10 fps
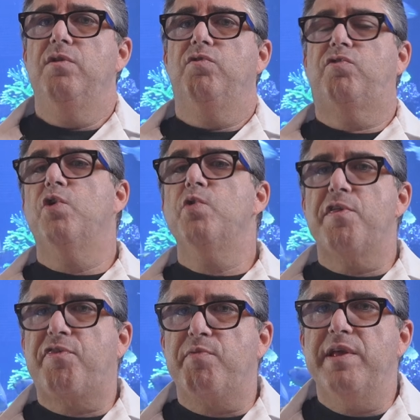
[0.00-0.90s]
2 to
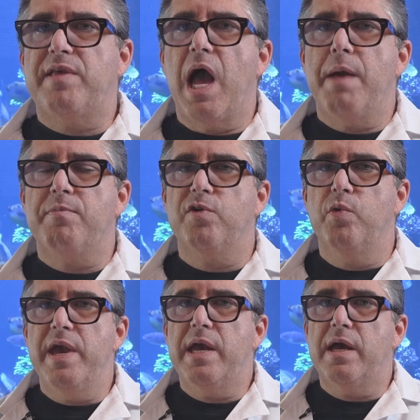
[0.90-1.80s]
3 times a
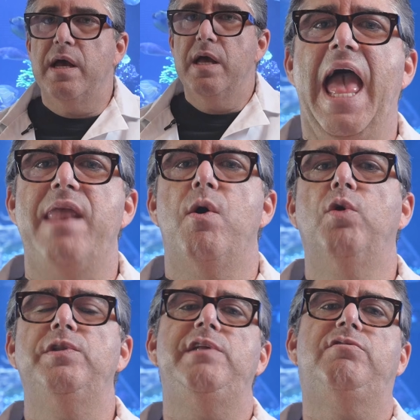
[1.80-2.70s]
week and
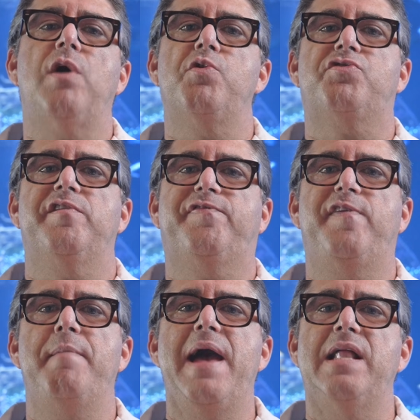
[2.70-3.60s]
only dose the
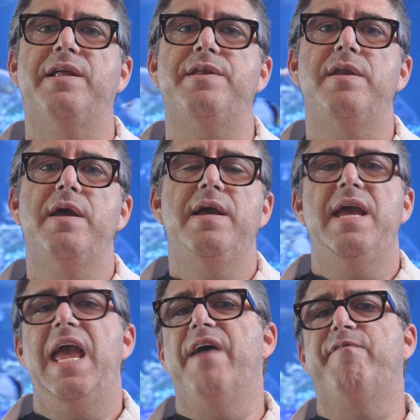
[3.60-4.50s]
formalin
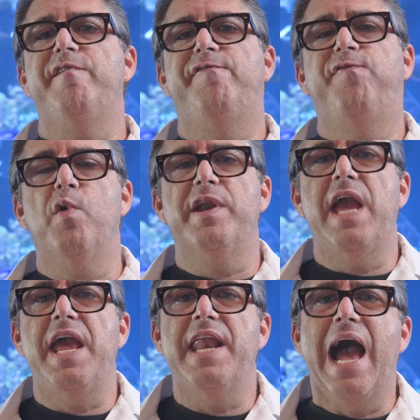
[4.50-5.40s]
every
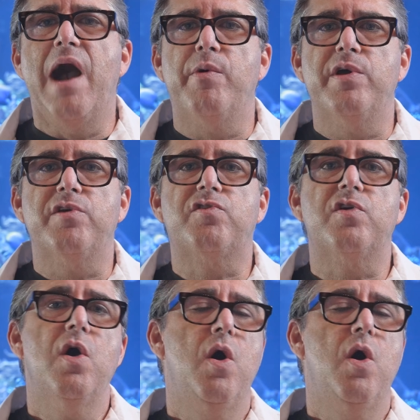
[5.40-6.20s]
48 hours